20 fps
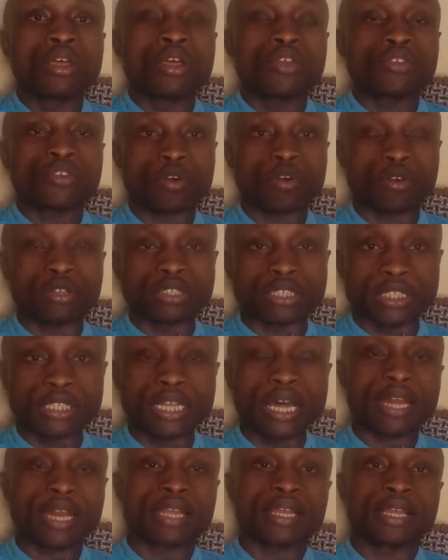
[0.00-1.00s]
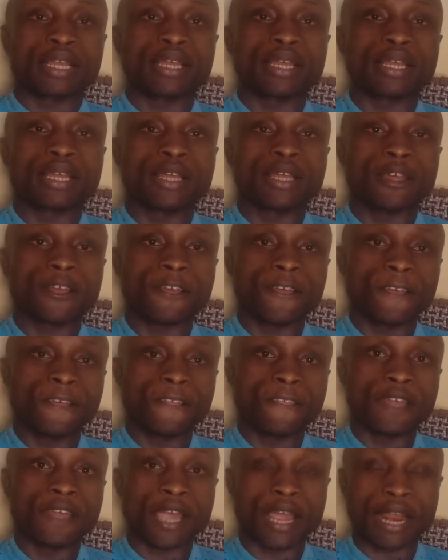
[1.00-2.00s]
So considering uh,
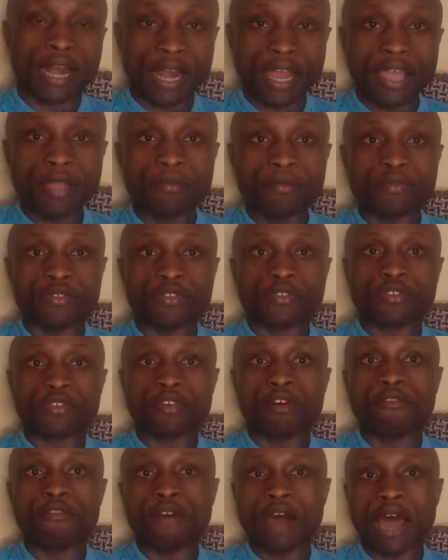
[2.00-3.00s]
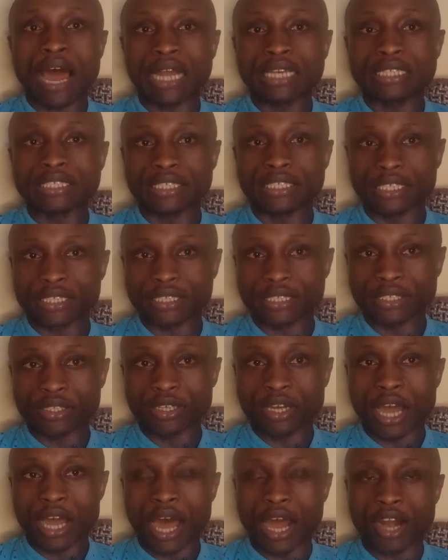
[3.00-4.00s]
the claims of Njeri
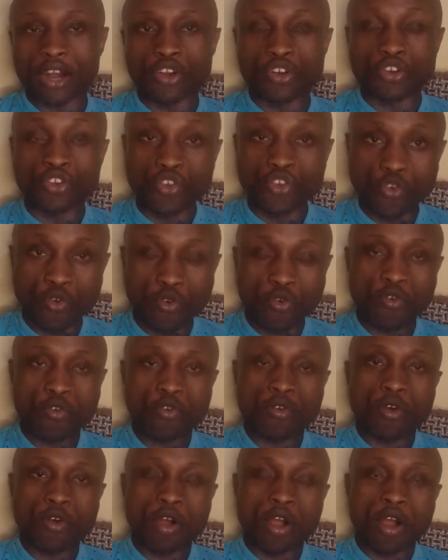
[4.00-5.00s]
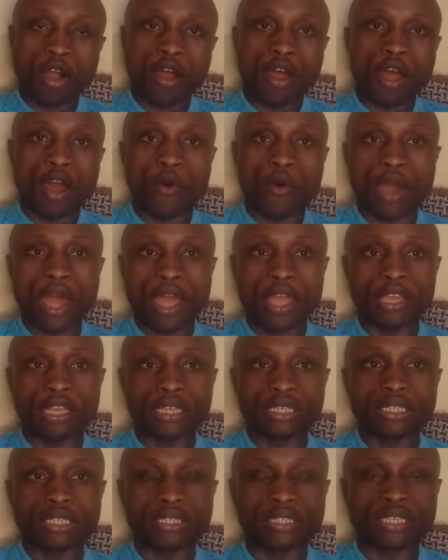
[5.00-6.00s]
are true, uh, where
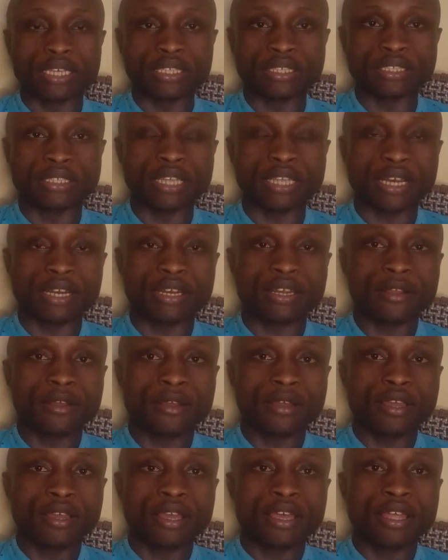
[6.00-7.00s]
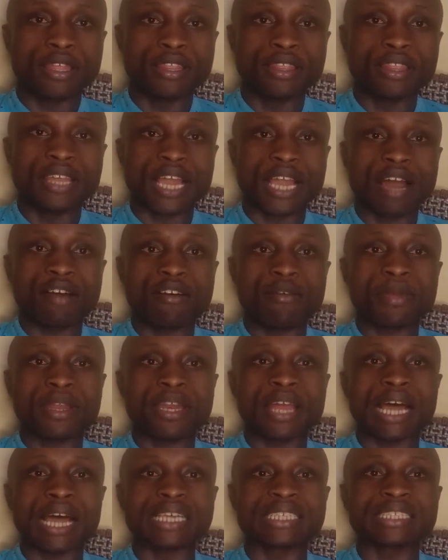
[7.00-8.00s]
she says that the government
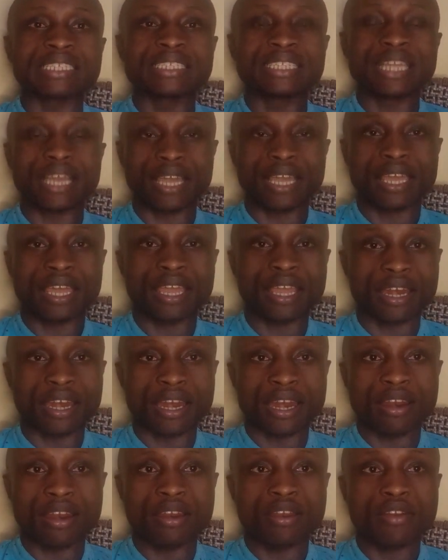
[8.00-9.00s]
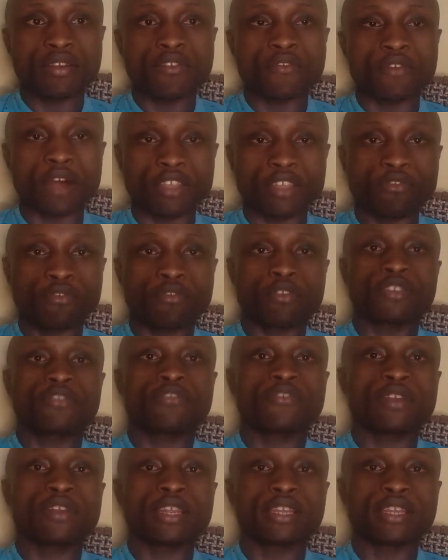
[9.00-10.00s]
has taken, has
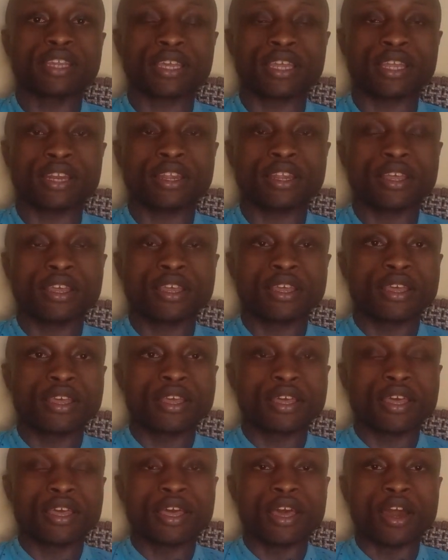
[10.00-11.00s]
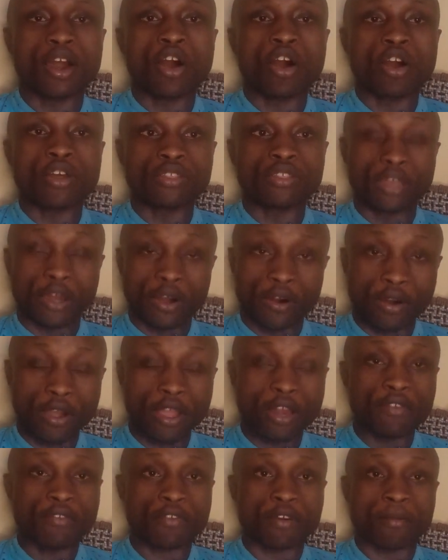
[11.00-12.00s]
forcefully taken uh, the
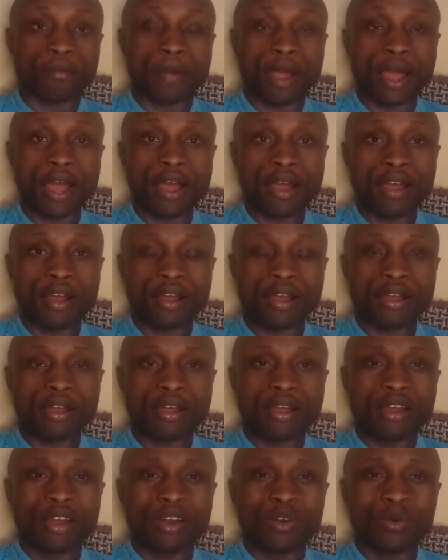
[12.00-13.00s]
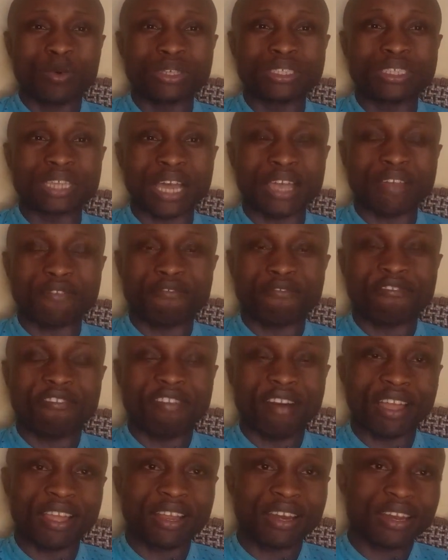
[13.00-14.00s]
oil from her, which I
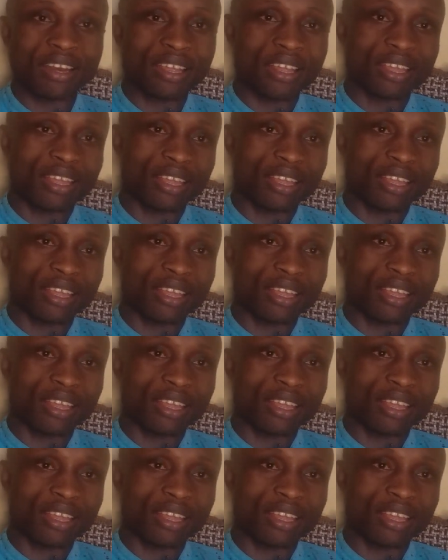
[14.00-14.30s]
find